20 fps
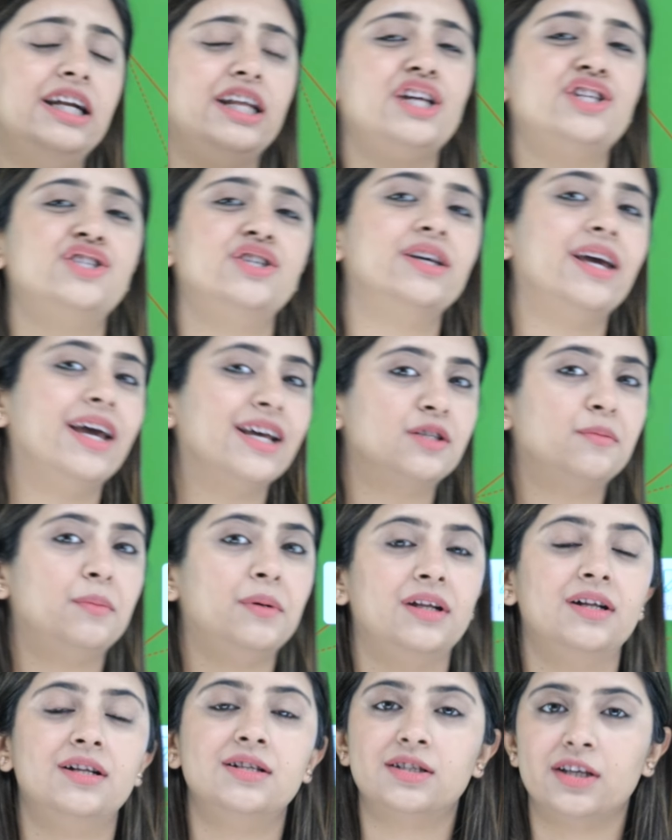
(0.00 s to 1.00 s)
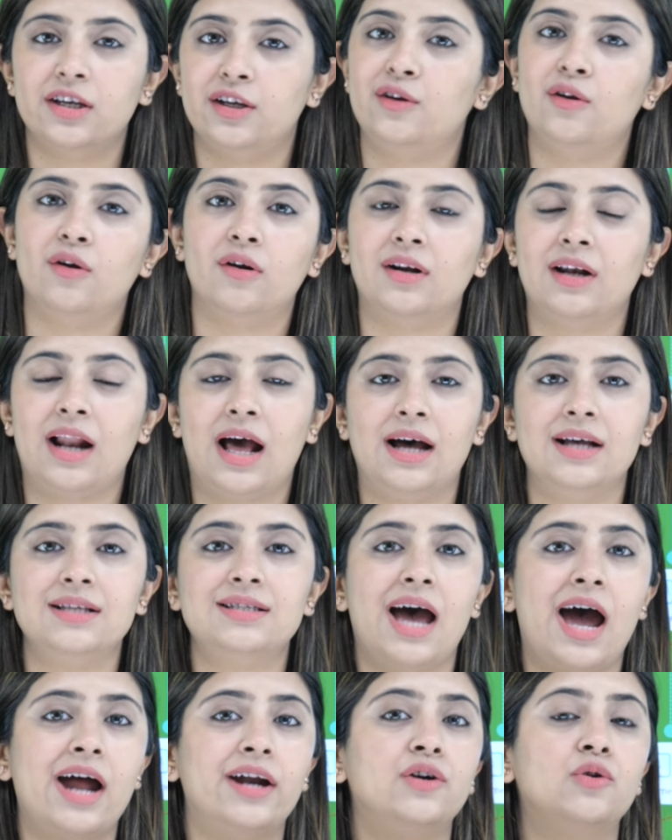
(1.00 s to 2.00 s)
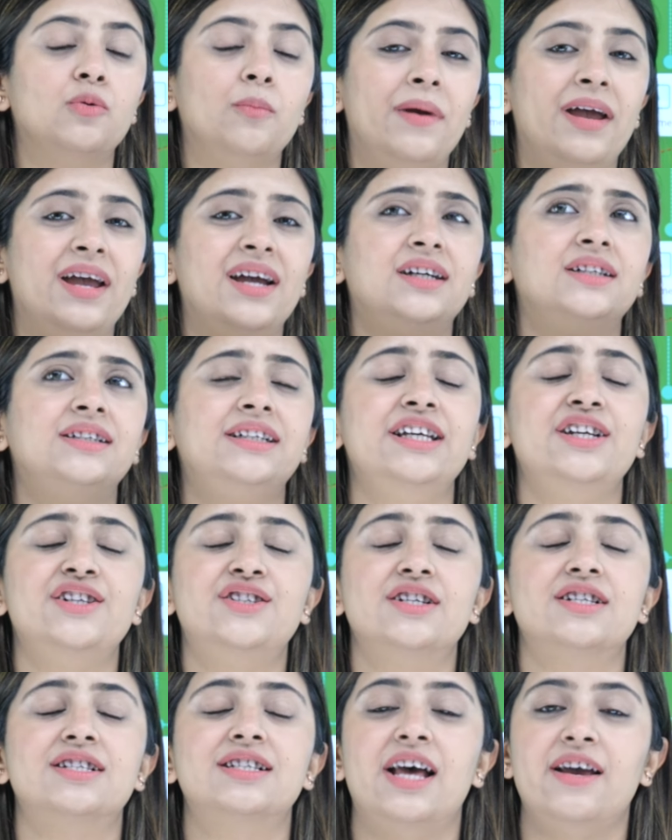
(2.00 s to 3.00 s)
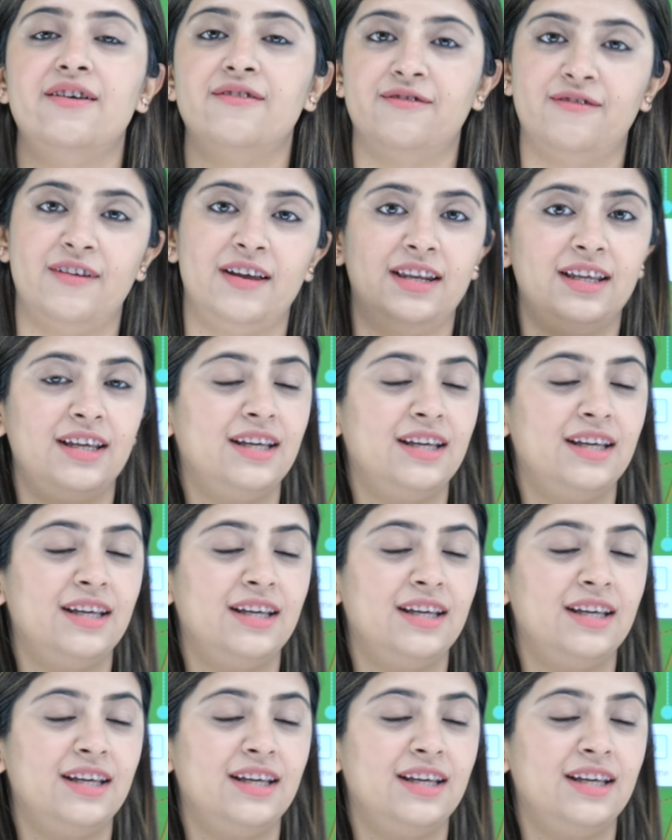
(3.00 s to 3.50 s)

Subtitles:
teaching experience in your class and to make teachers' life very